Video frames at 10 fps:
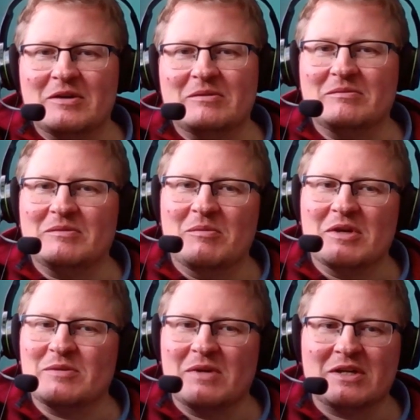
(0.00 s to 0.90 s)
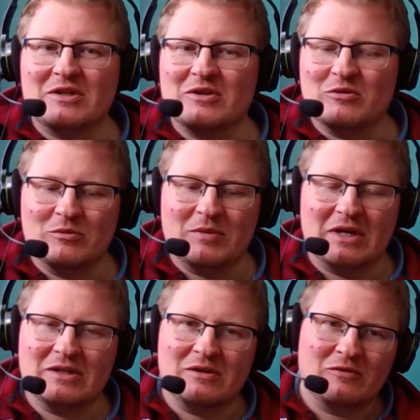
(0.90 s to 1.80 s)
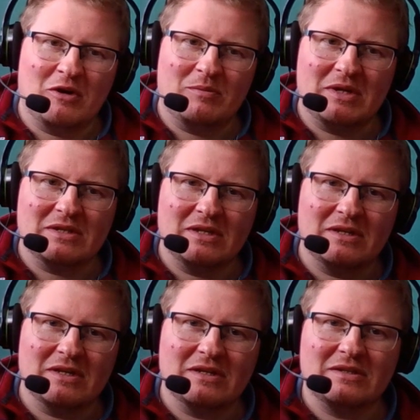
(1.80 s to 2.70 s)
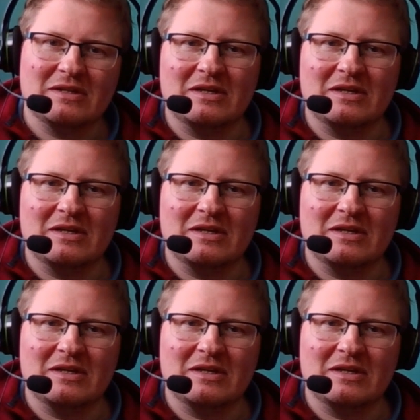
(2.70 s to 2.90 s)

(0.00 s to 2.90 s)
the mismatch is so bad that you've got a base like this.